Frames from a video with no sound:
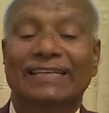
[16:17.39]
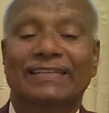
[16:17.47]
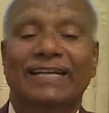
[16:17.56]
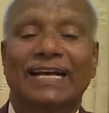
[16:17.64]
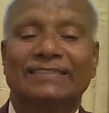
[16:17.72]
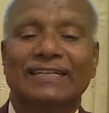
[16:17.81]
is
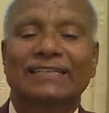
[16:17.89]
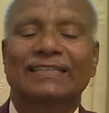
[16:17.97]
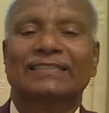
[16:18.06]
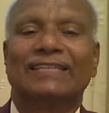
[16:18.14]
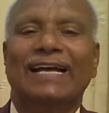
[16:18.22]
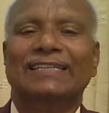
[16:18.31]
reduction in
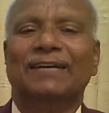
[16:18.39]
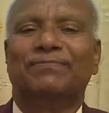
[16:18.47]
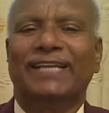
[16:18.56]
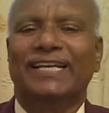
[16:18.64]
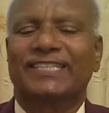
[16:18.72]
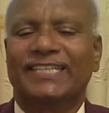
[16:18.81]
the size of
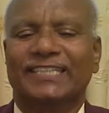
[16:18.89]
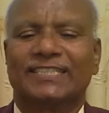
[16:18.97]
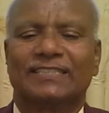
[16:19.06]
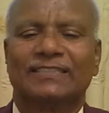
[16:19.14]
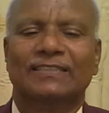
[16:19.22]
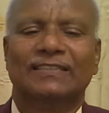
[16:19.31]

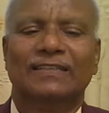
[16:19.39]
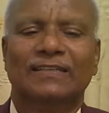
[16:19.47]
testes